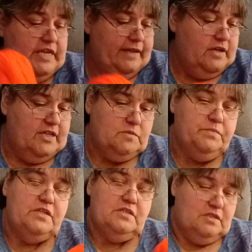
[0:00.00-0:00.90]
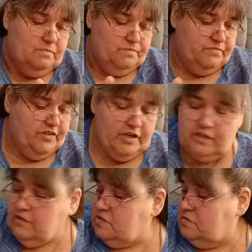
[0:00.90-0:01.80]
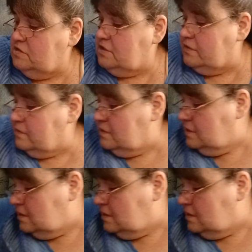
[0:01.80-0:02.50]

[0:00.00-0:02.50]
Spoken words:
dye lots, but very close to each other.